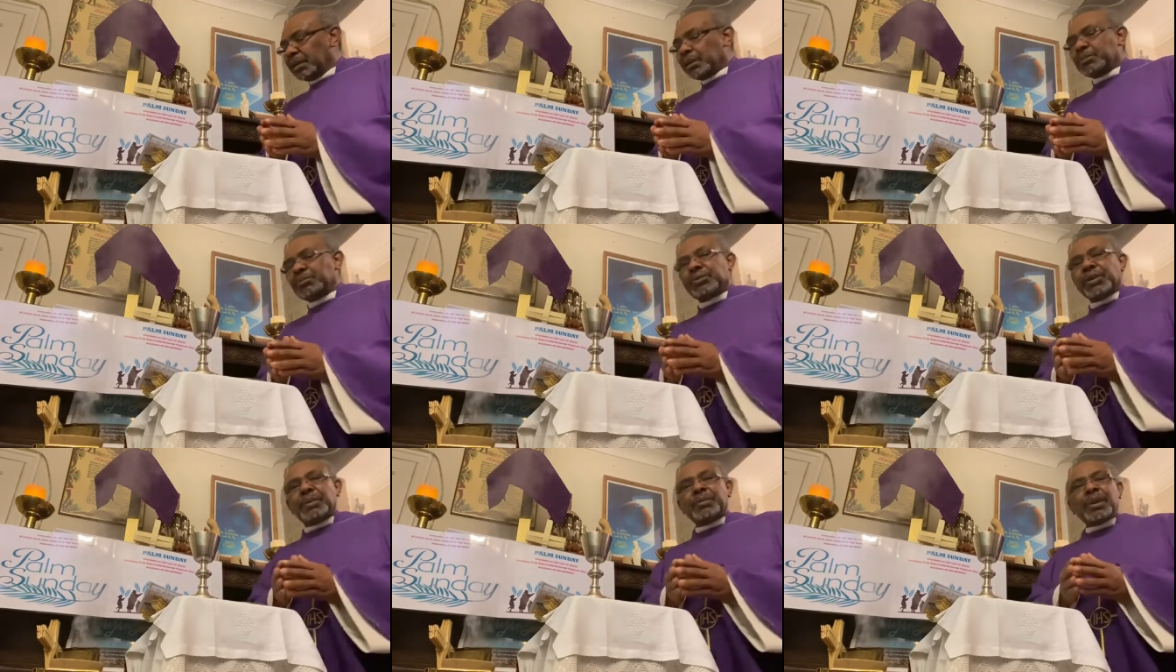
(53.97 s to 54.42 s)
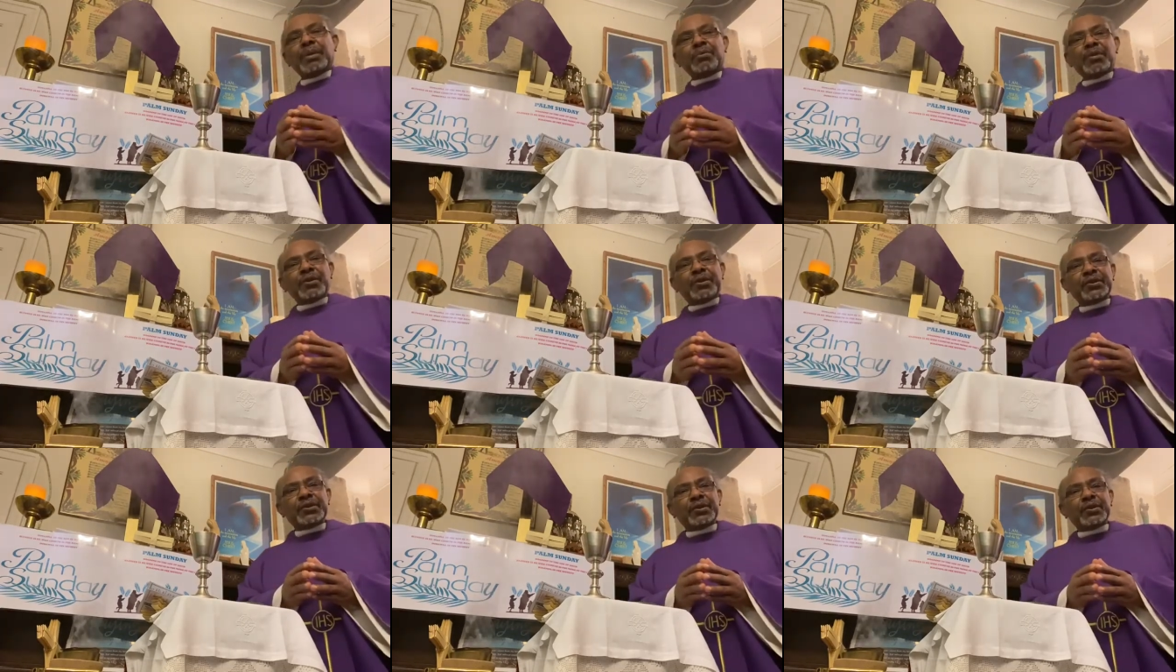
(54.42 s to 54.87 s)
Pray, my
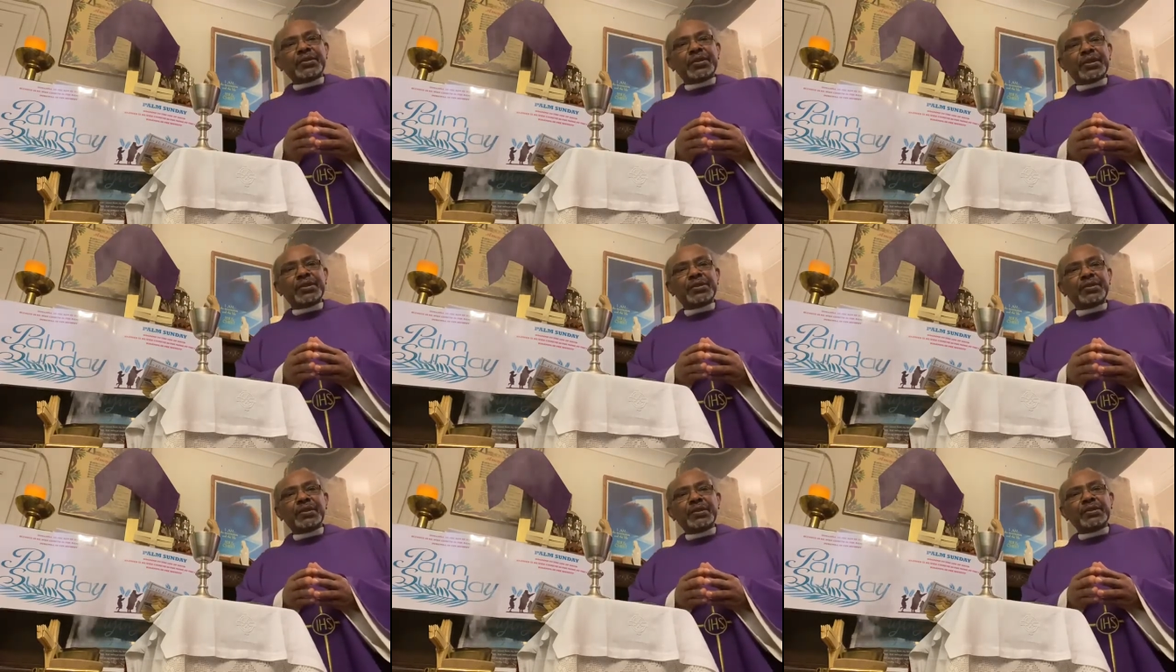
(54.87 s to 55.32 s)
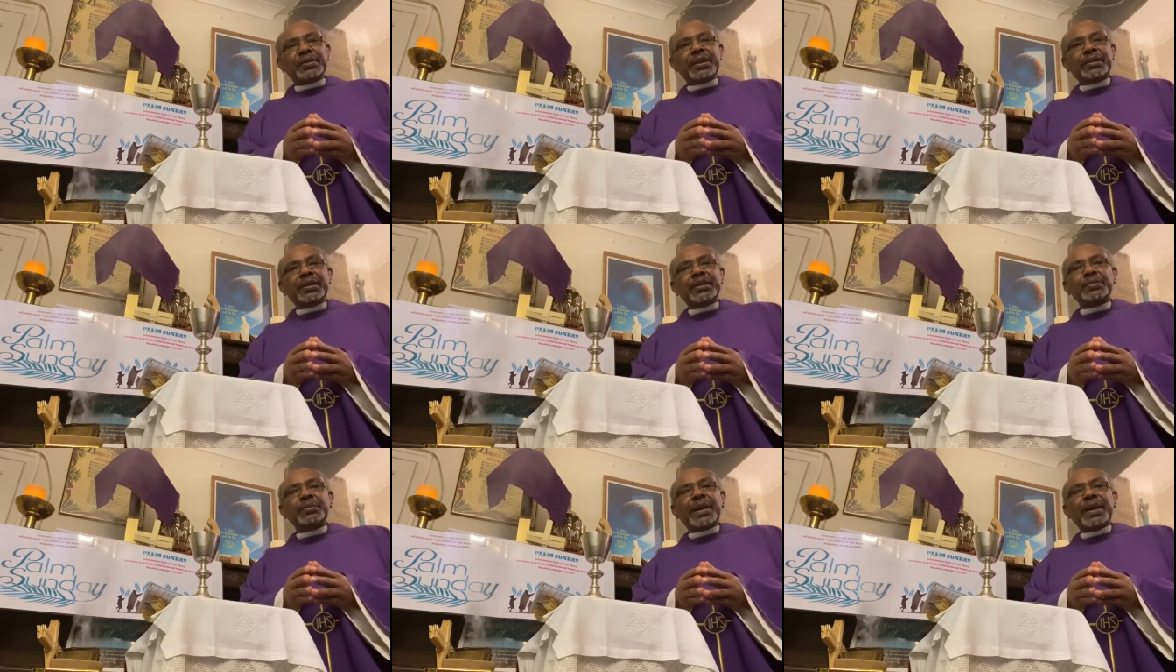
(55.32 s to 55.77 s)
brothers and sisters,
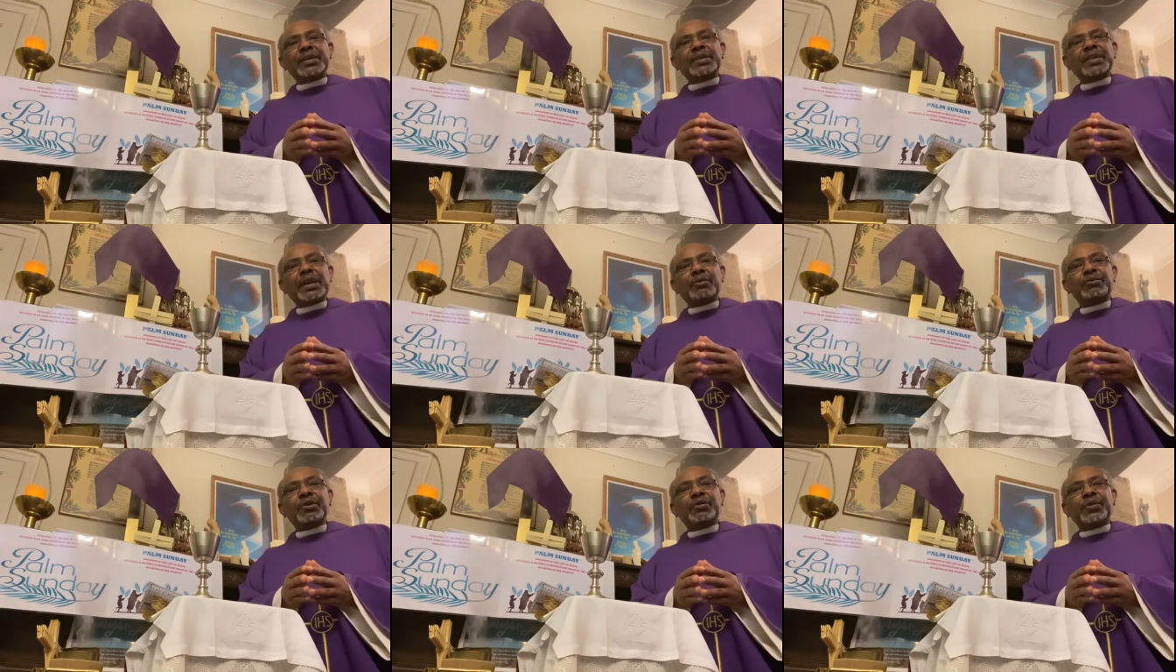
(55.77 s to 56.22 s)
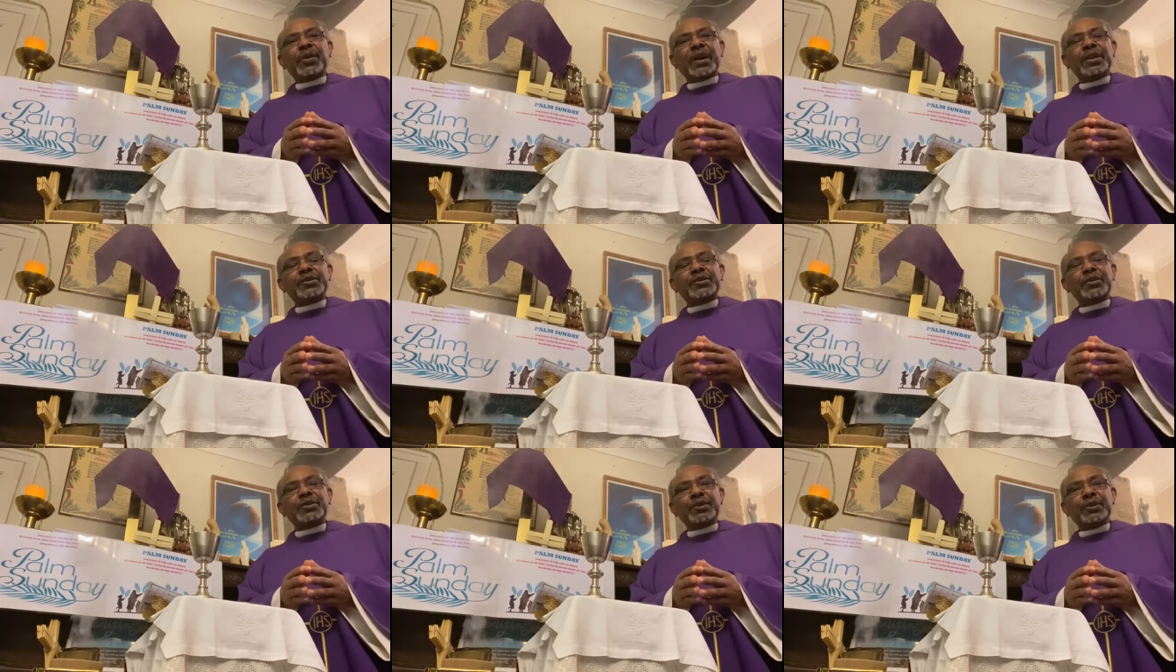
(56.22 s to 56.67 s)
that this my
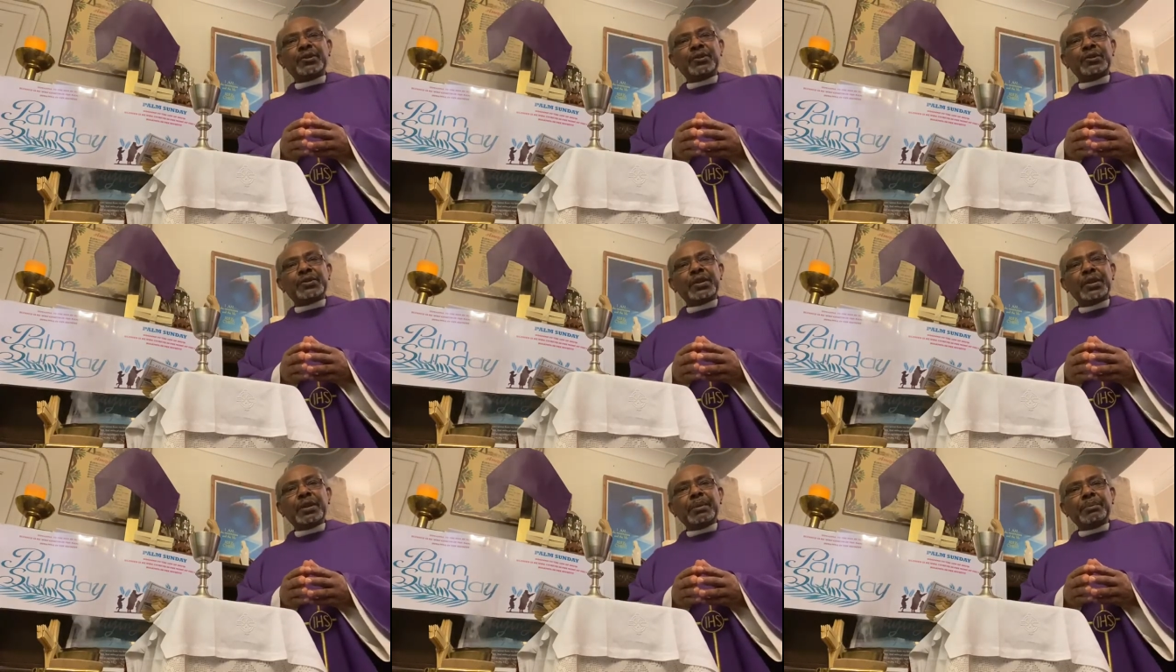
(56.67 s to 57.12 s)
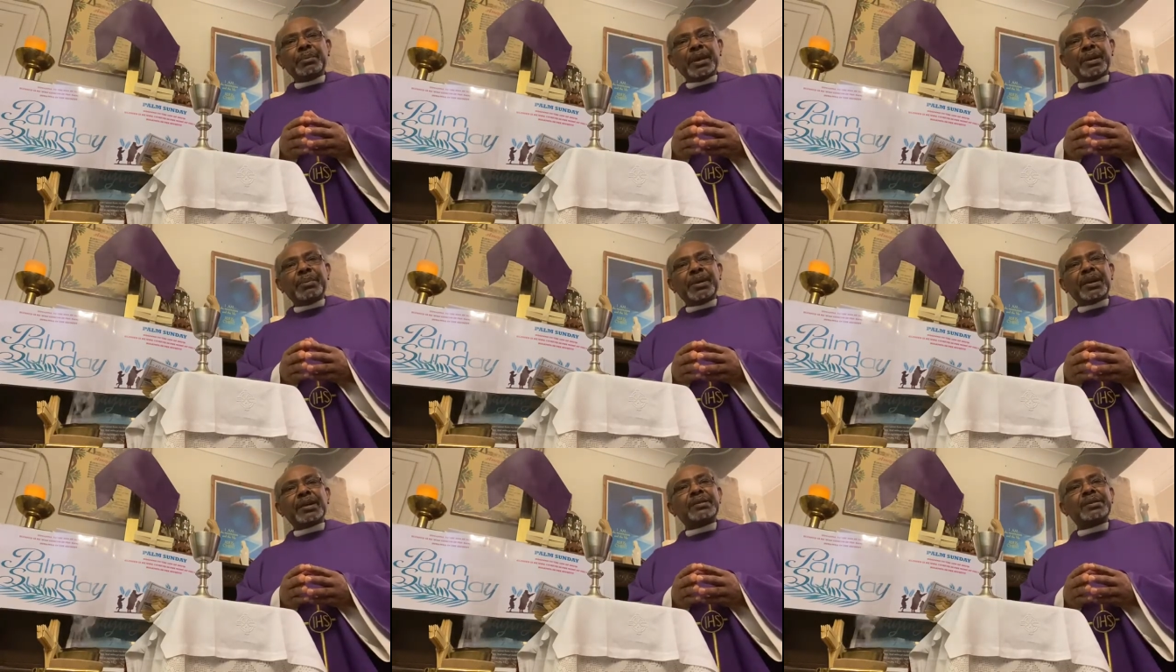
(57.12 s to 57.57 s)
sacrifice and yours
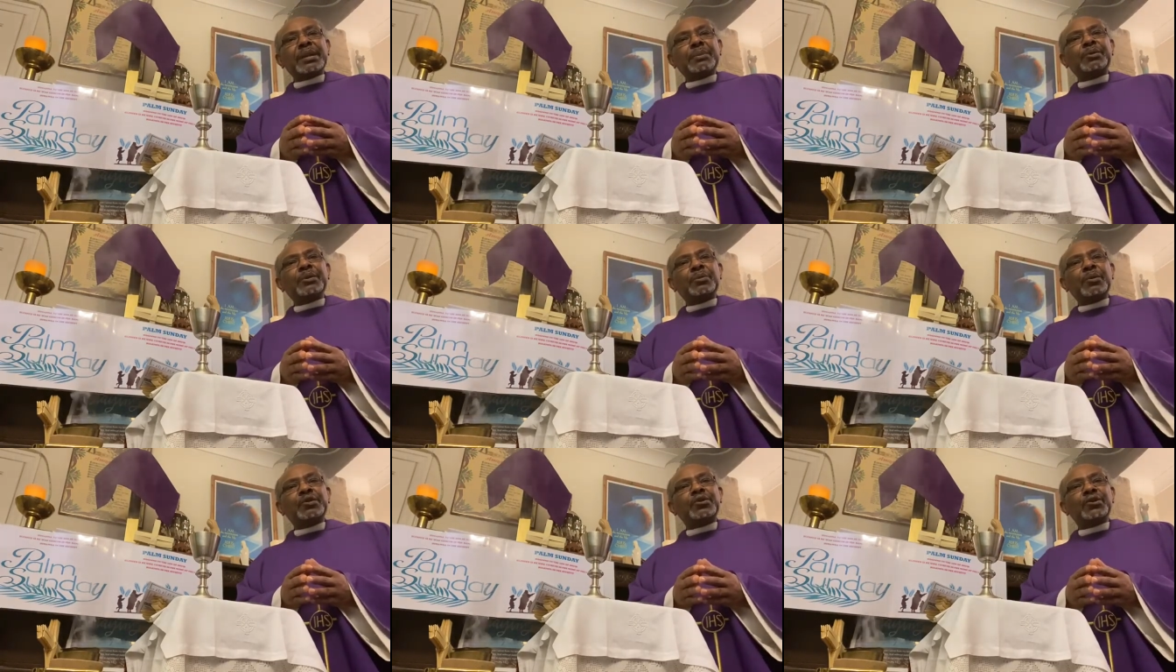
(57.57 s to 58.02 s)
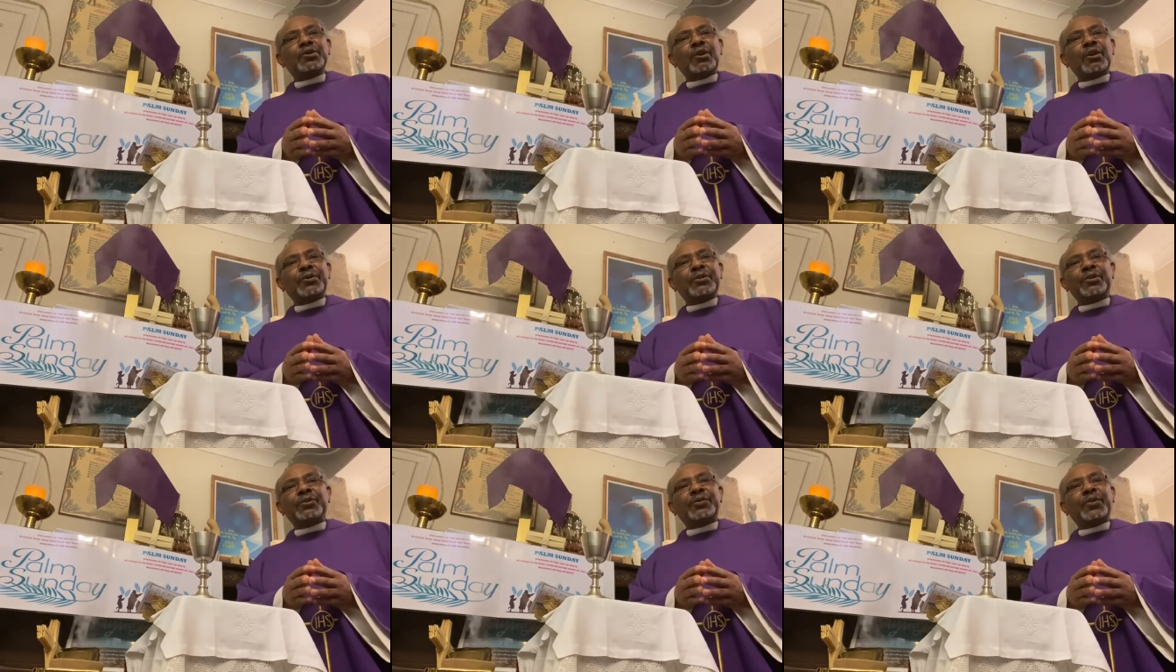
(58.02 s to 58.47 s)
may be acceptable to
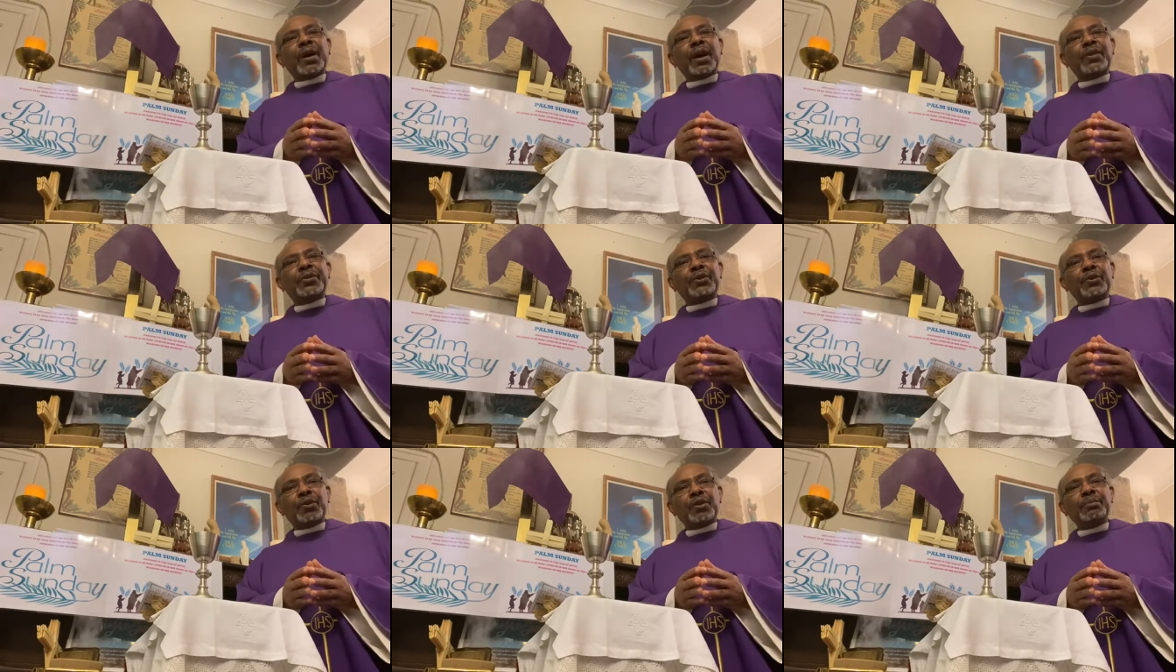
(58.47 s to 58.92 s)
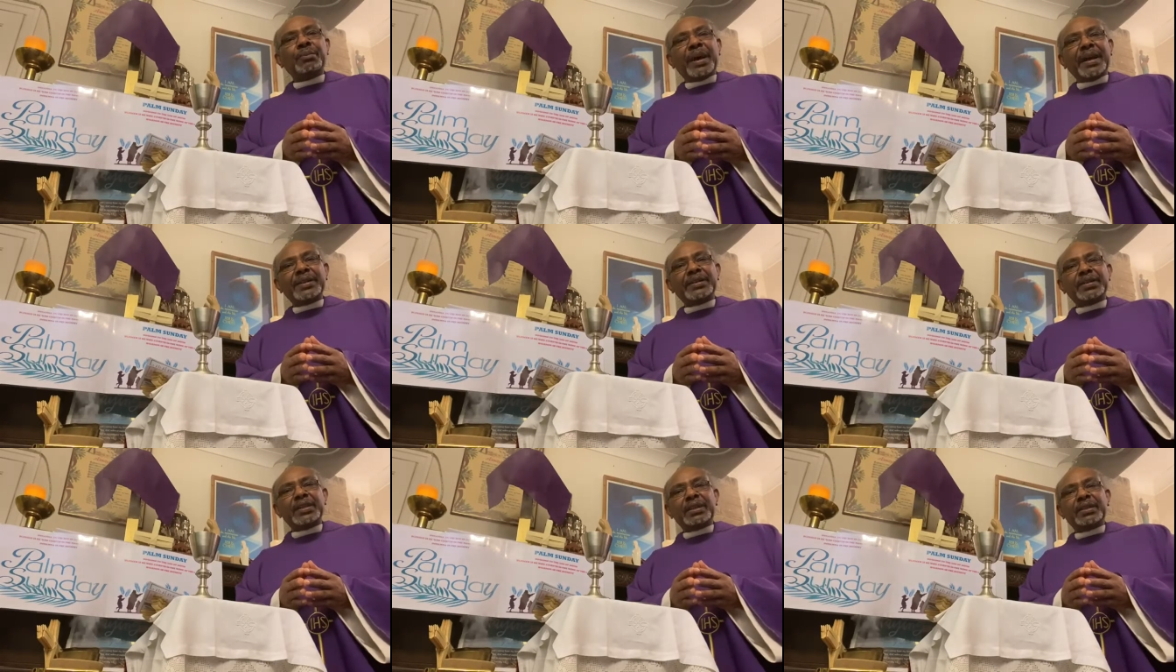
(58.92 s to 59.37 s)
God, the Father
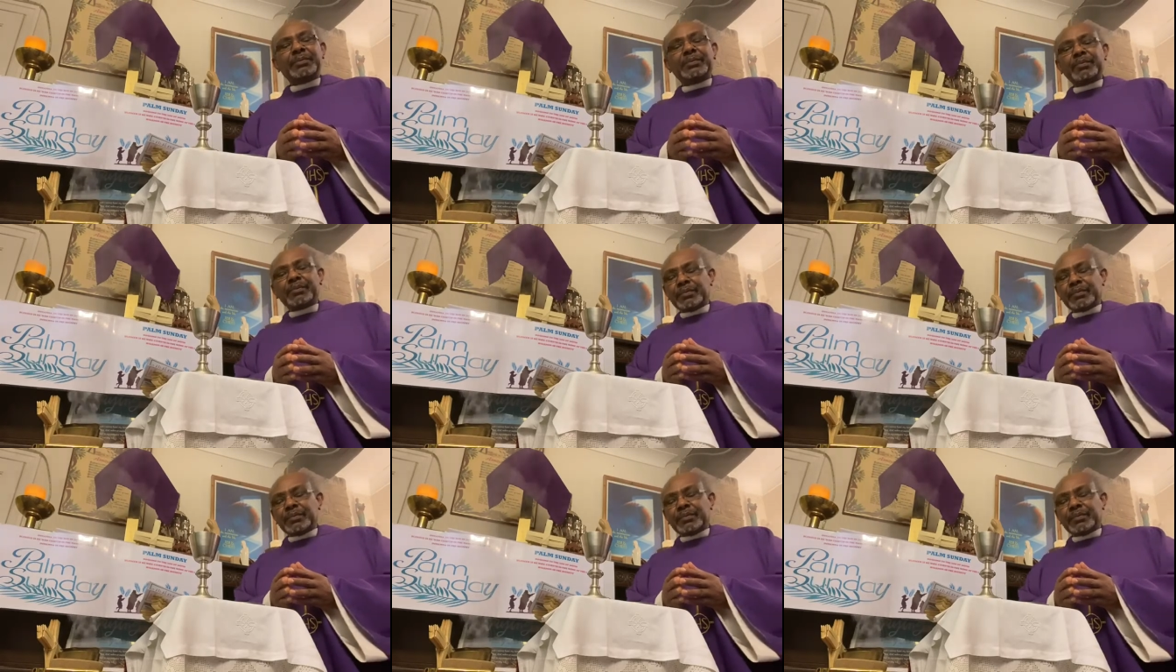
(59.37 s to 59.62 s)
Almighty.